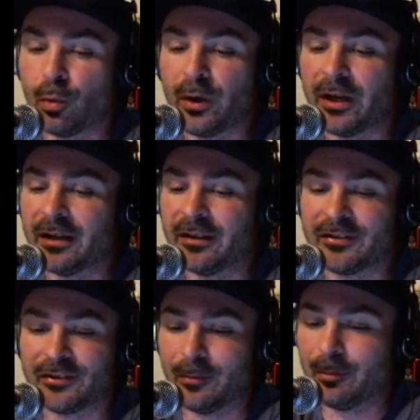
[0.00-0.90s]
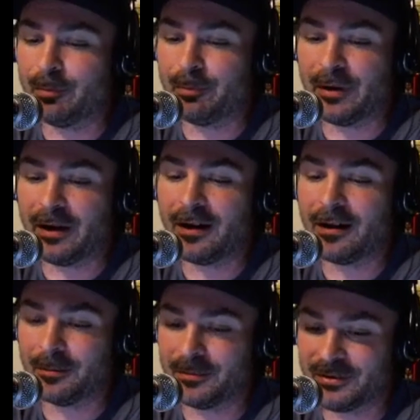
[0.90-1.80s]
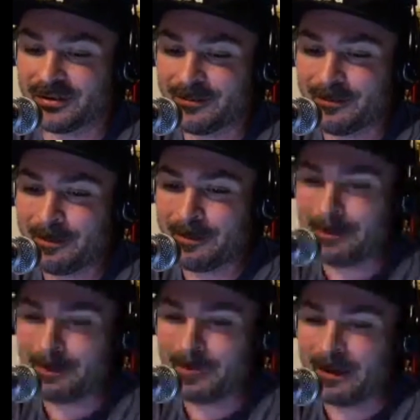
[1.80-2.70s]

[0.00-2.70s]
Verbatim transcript: And do you think that was a, bombs. even a split decision?